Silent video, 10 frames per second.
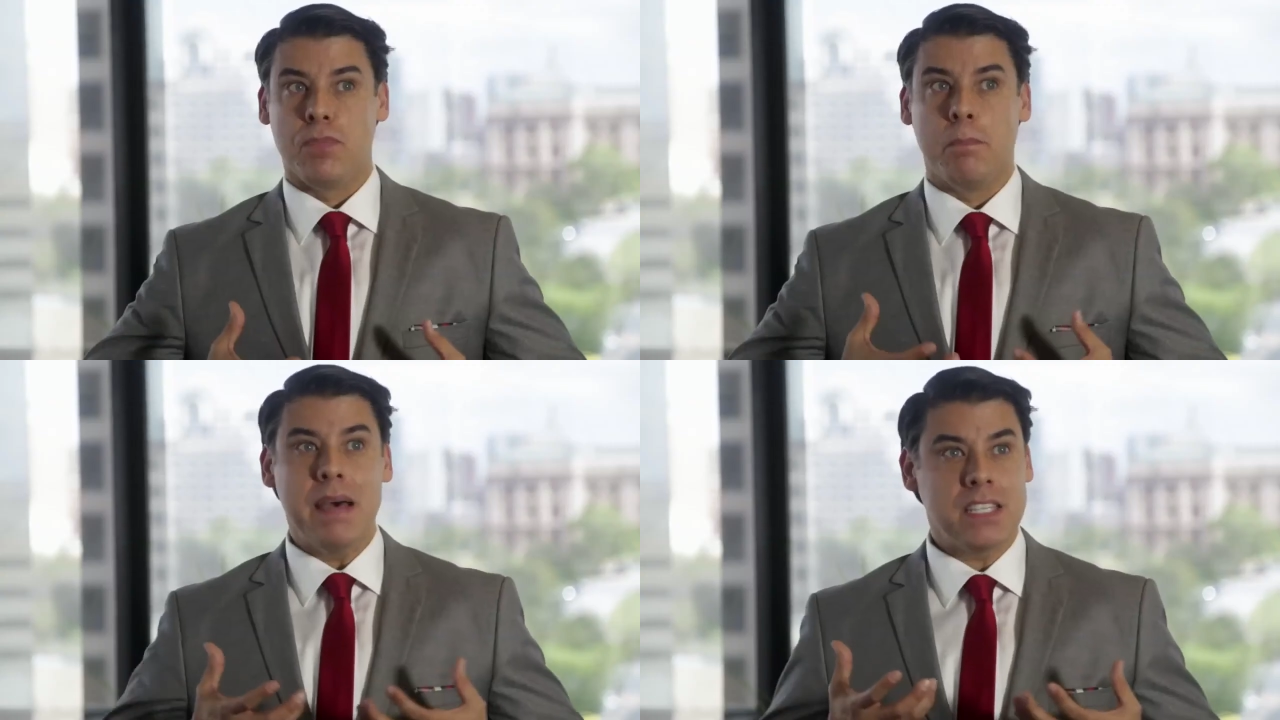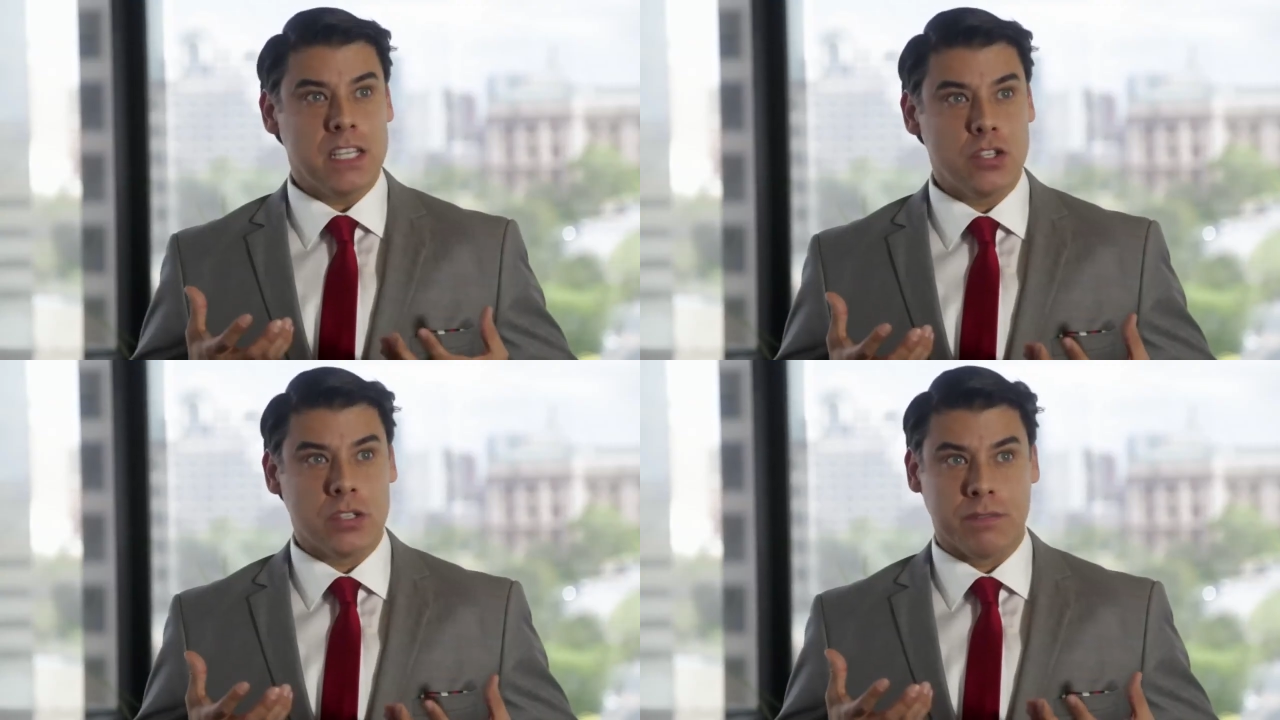the
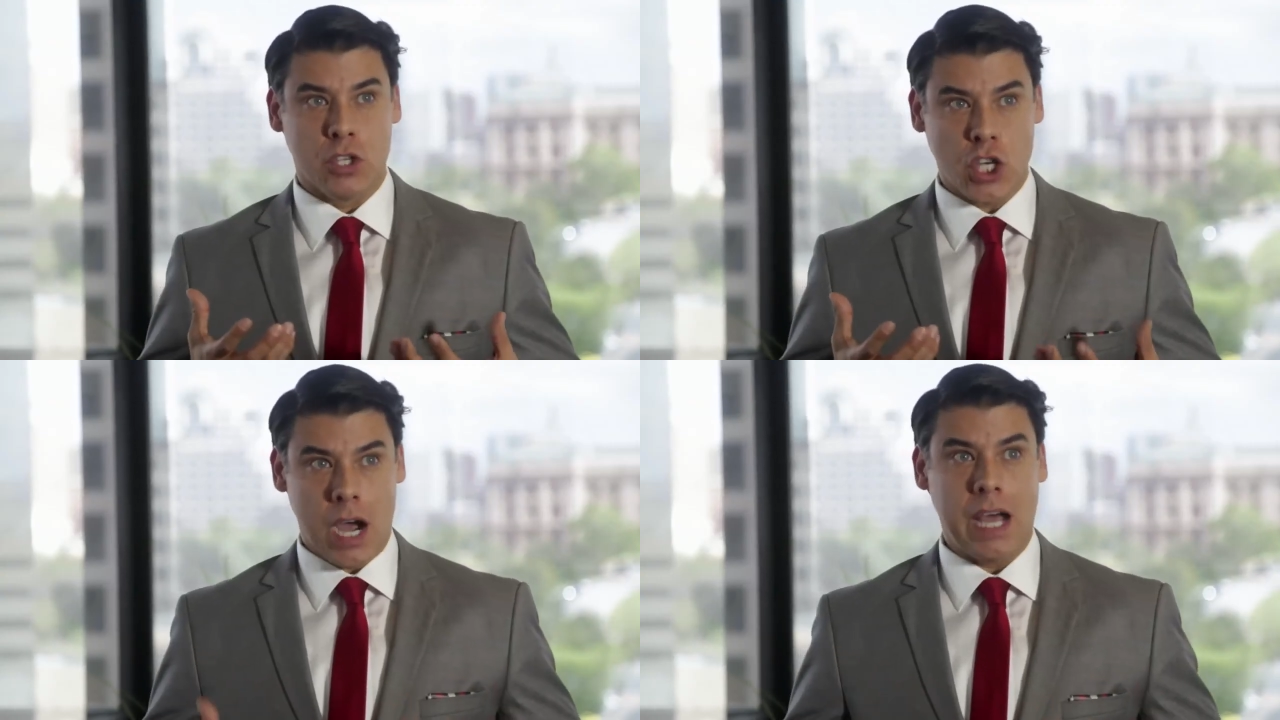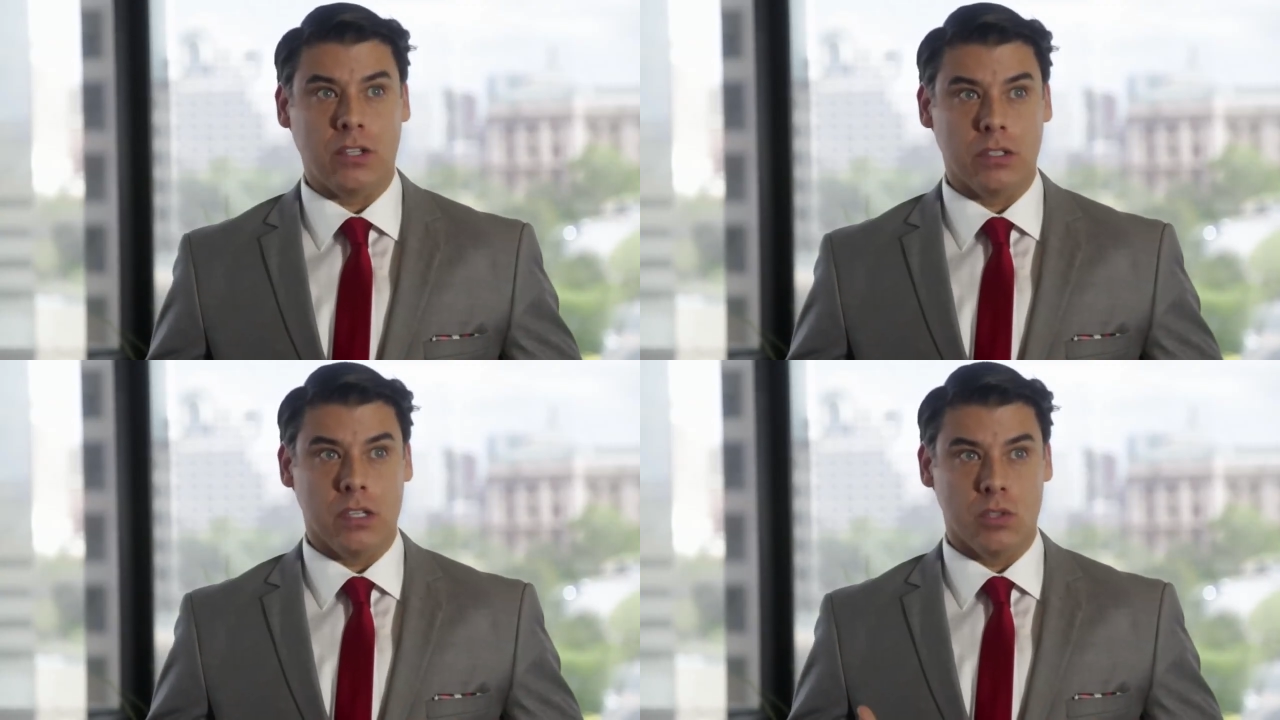best interest of the
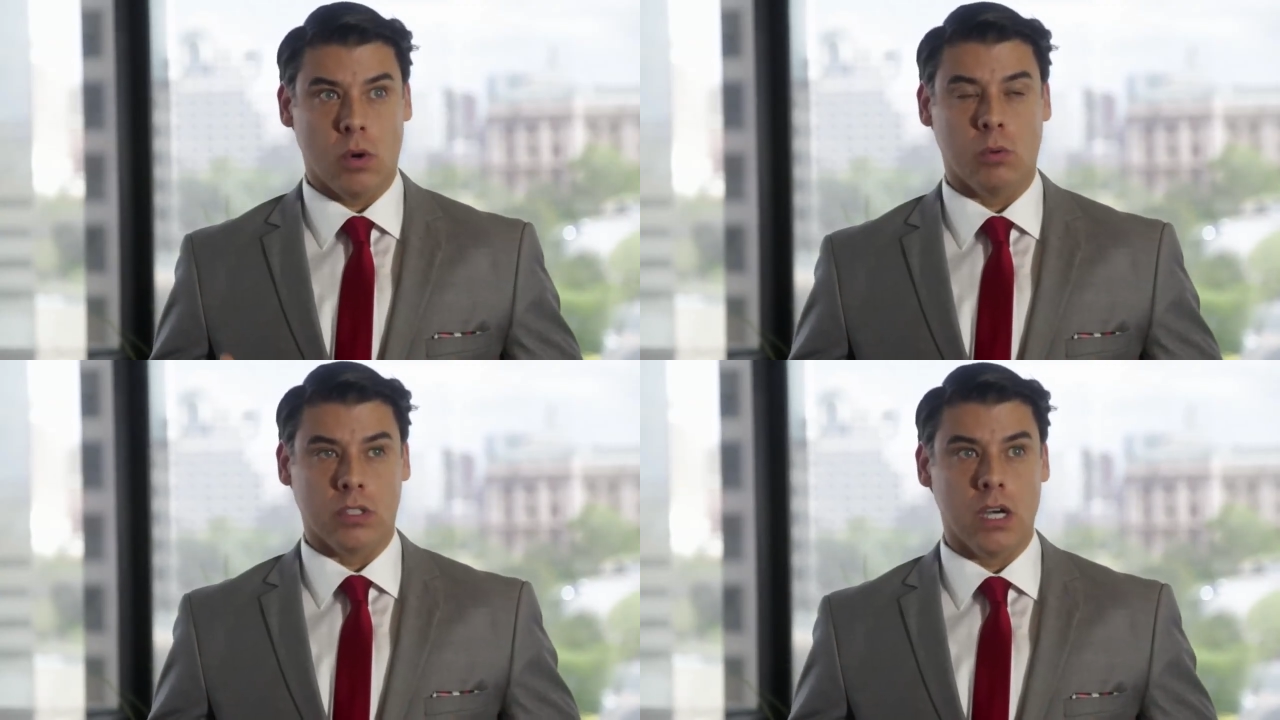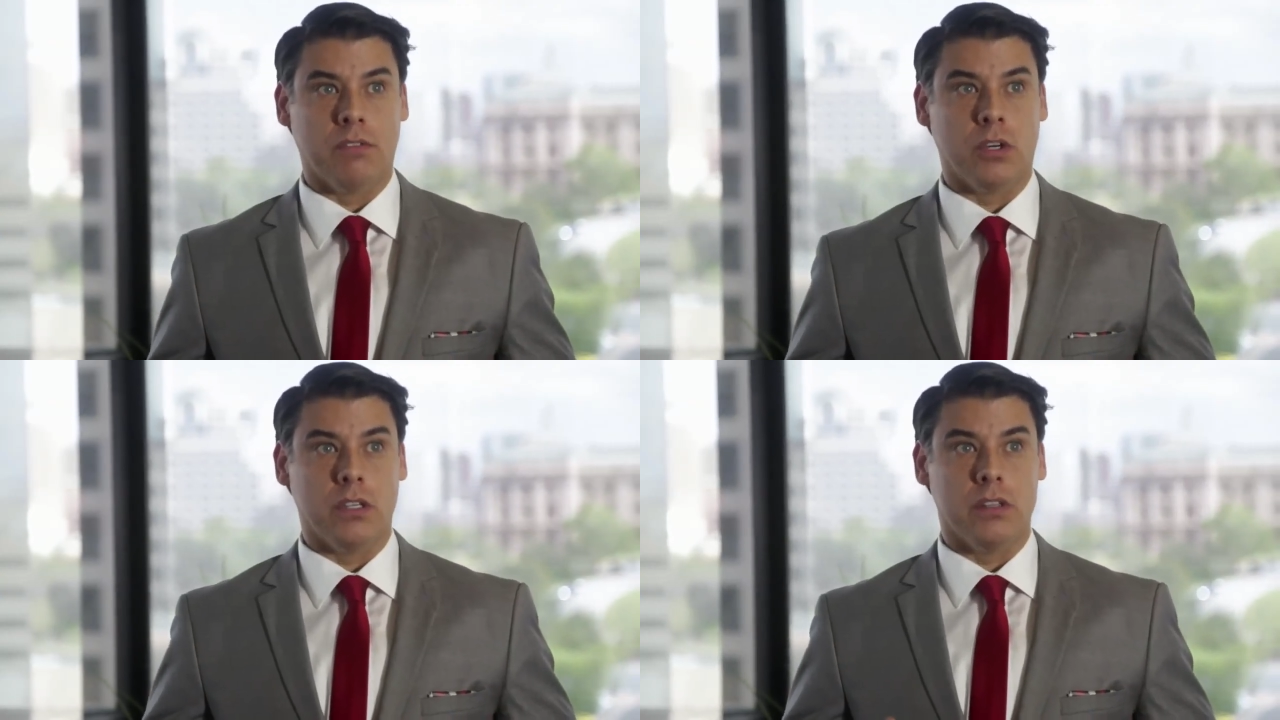child is what will
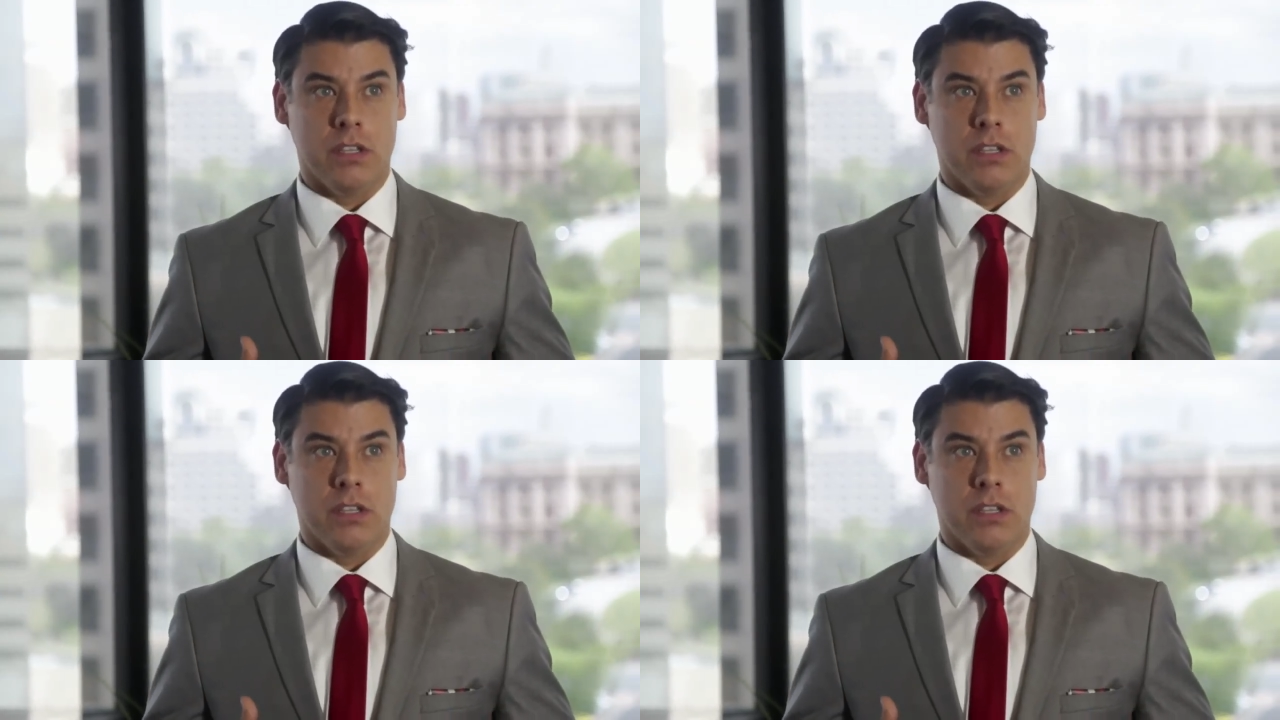govern